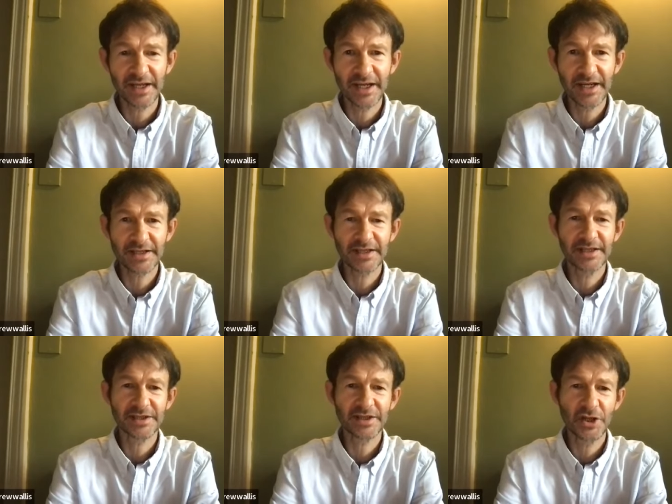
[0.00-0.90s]
it
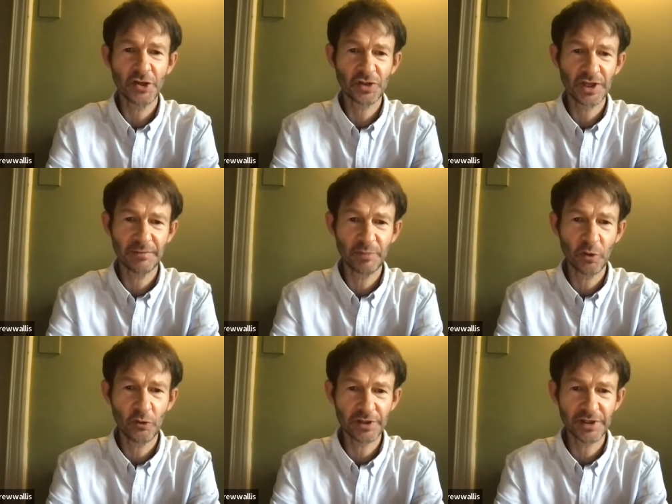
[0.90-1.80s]
is hugely
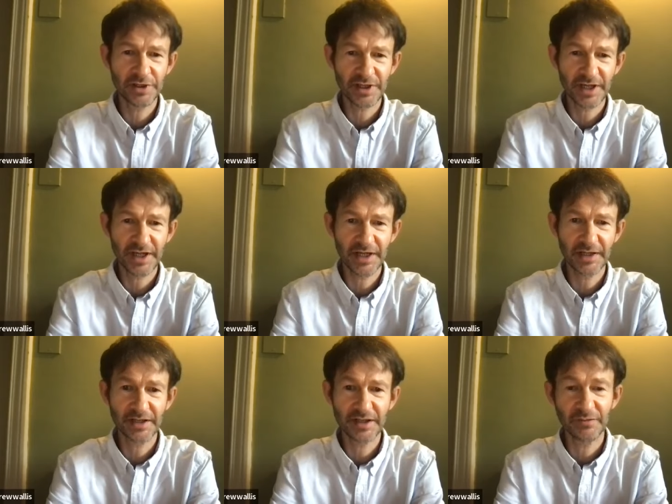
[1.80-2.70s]
important
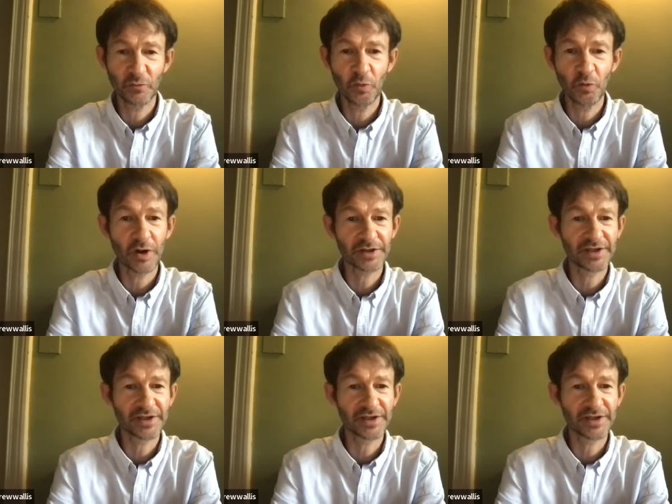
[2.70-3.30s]
in what